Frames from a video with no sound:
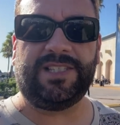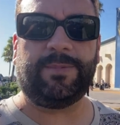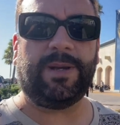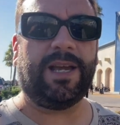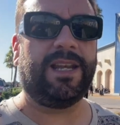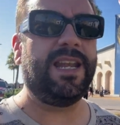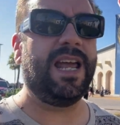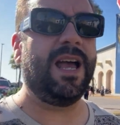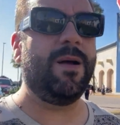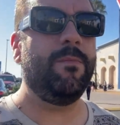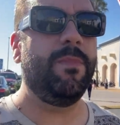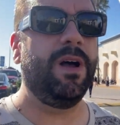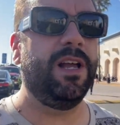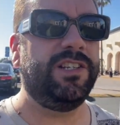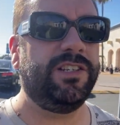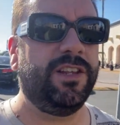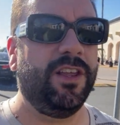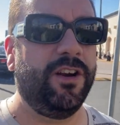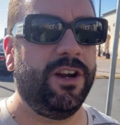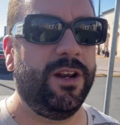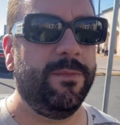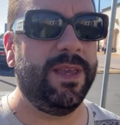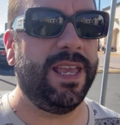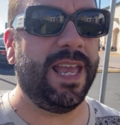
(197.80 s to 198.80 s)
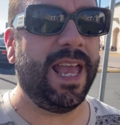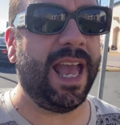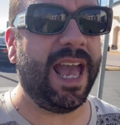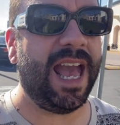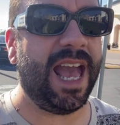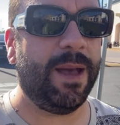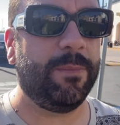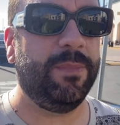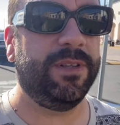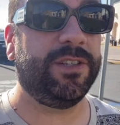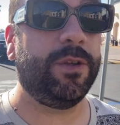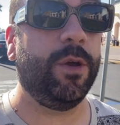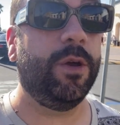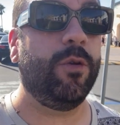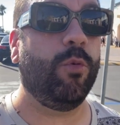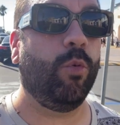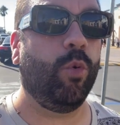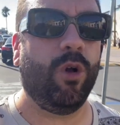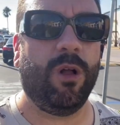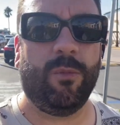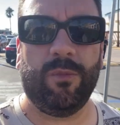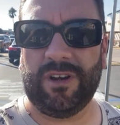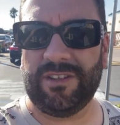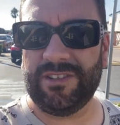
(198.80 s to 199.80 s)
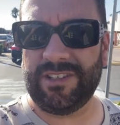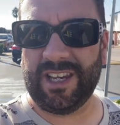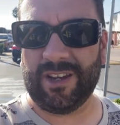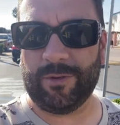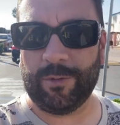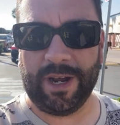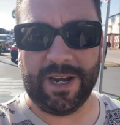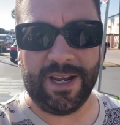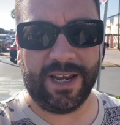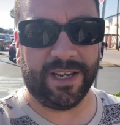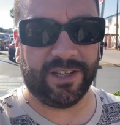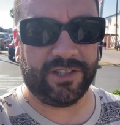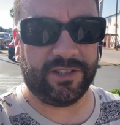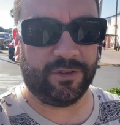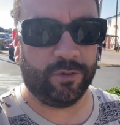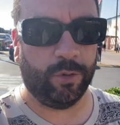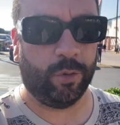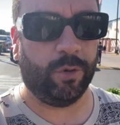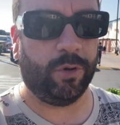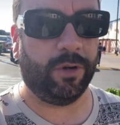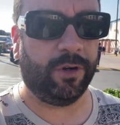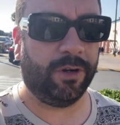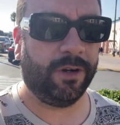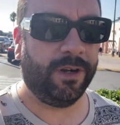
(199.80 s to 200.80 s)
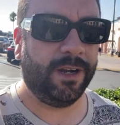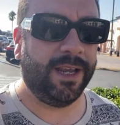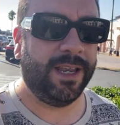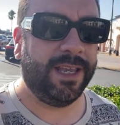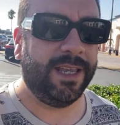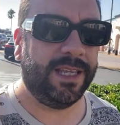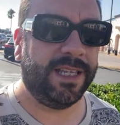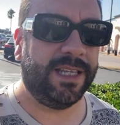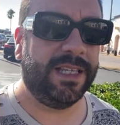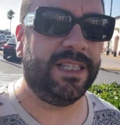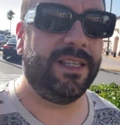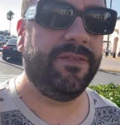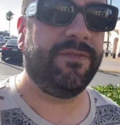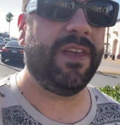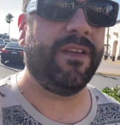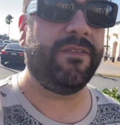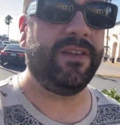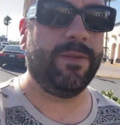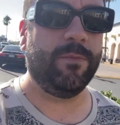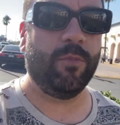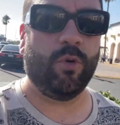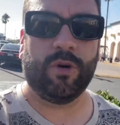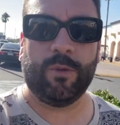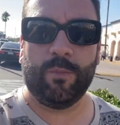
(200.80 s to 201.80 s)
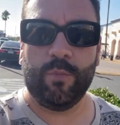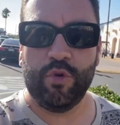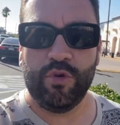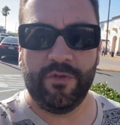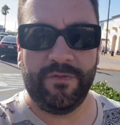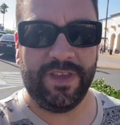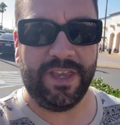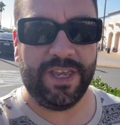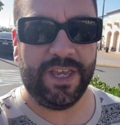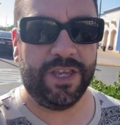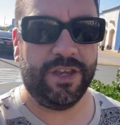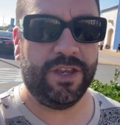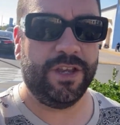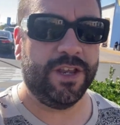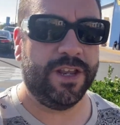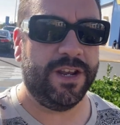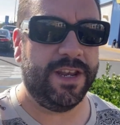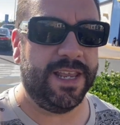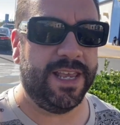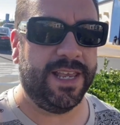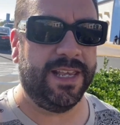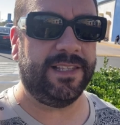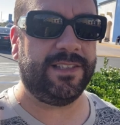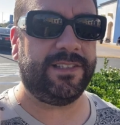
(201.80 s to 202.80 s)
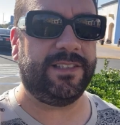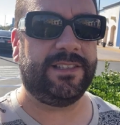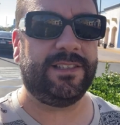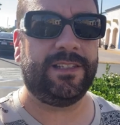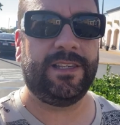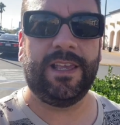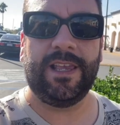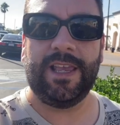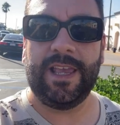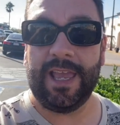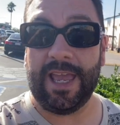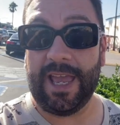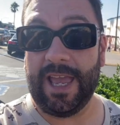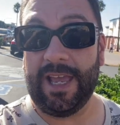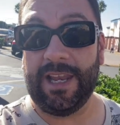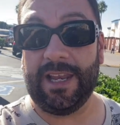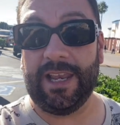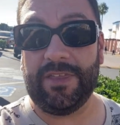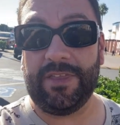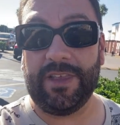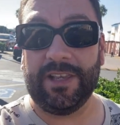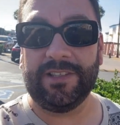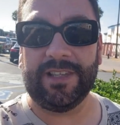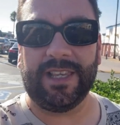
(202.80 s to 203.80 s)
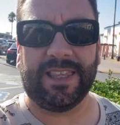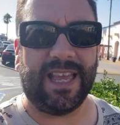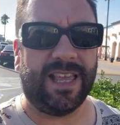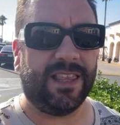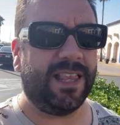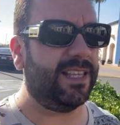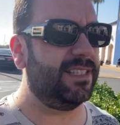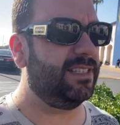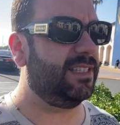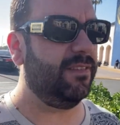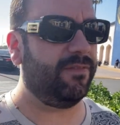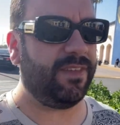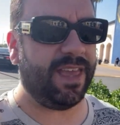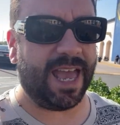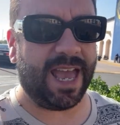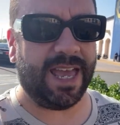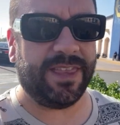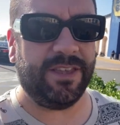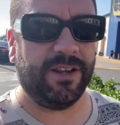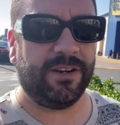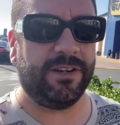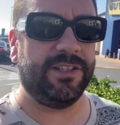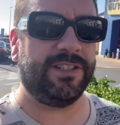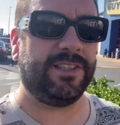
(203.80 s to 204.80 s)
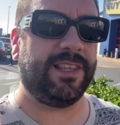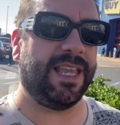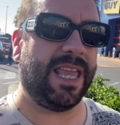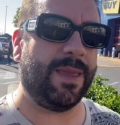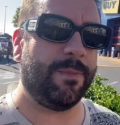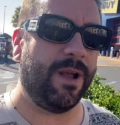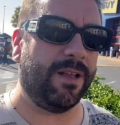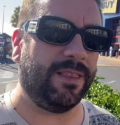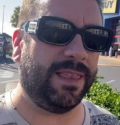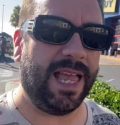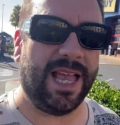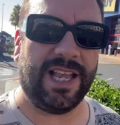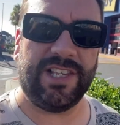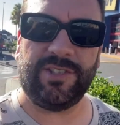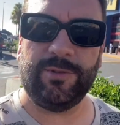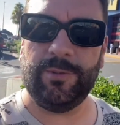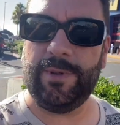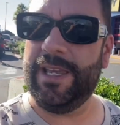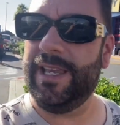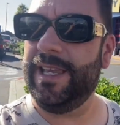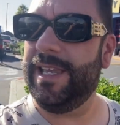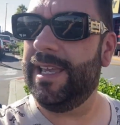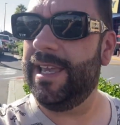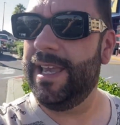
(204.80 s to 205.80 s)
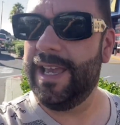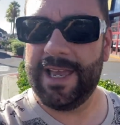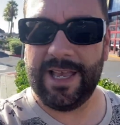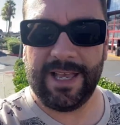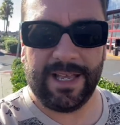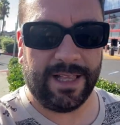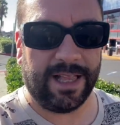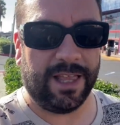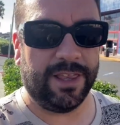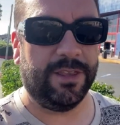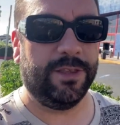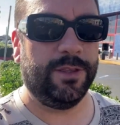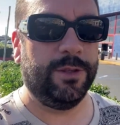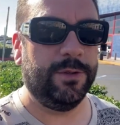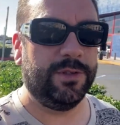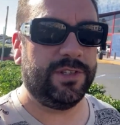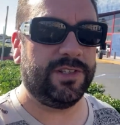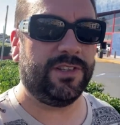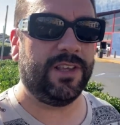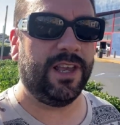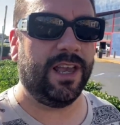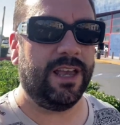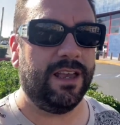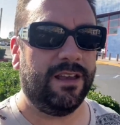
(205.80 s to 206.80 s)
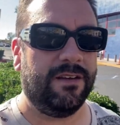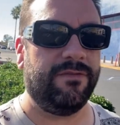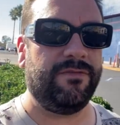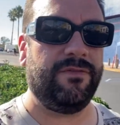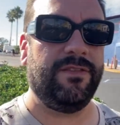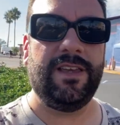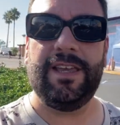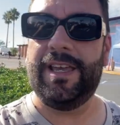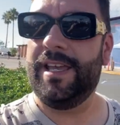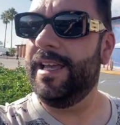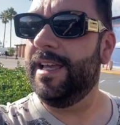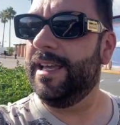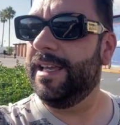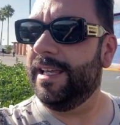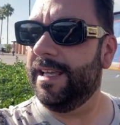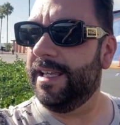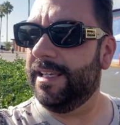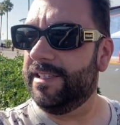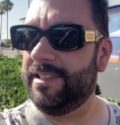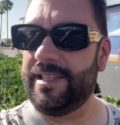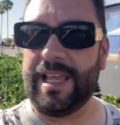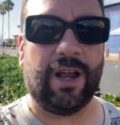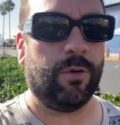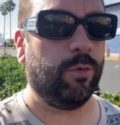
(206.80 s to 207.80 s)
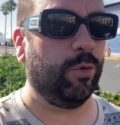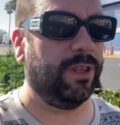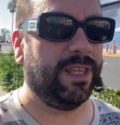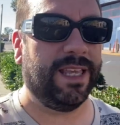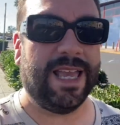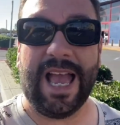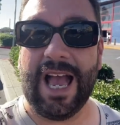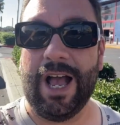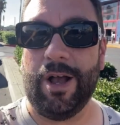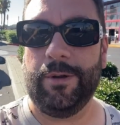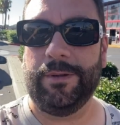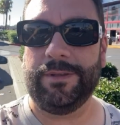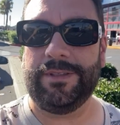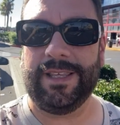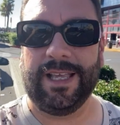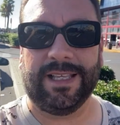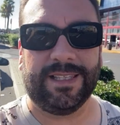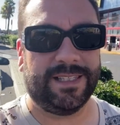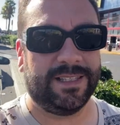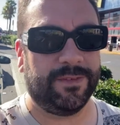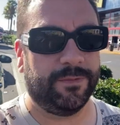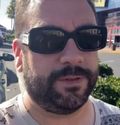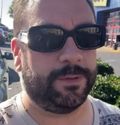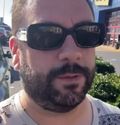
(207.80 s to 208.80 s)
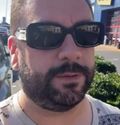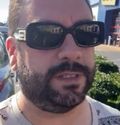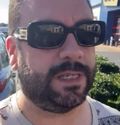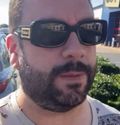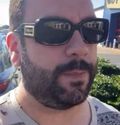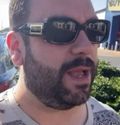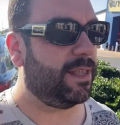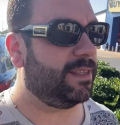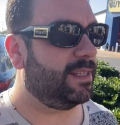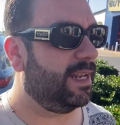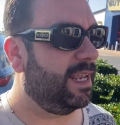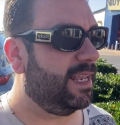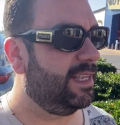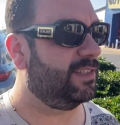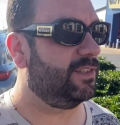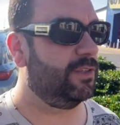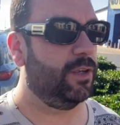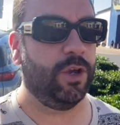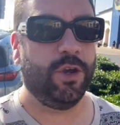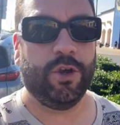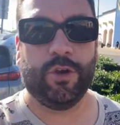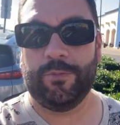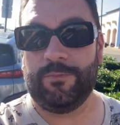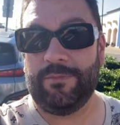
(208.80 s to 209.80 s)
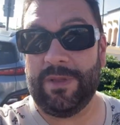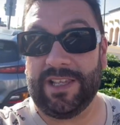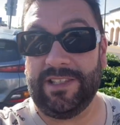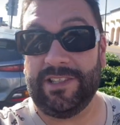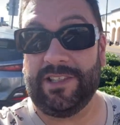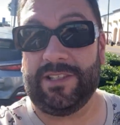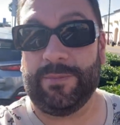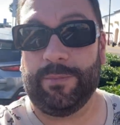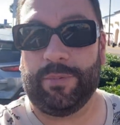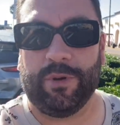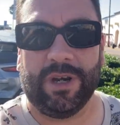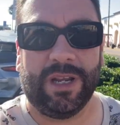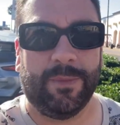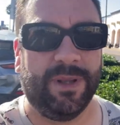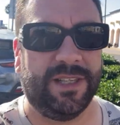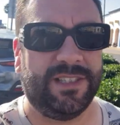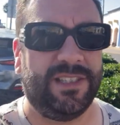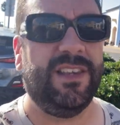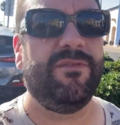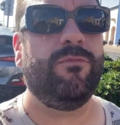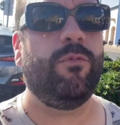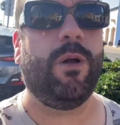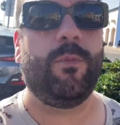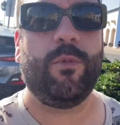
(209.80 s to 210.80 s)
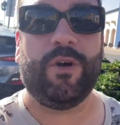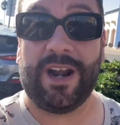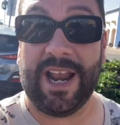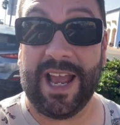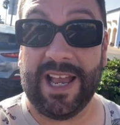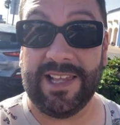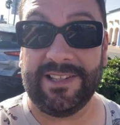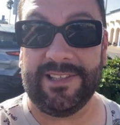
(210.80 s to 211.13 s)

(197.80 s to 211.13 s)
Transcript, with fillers: Buy, not much in there to be had. Let's go to Walmart. It's, like, right next door. See if they have any more movie goodness and uh, things like that. A lot of stuff they had there just that came out last week. All the new stuff is not really out, like stuff supposed to come out today, so that's disappointing. But see if Walmart has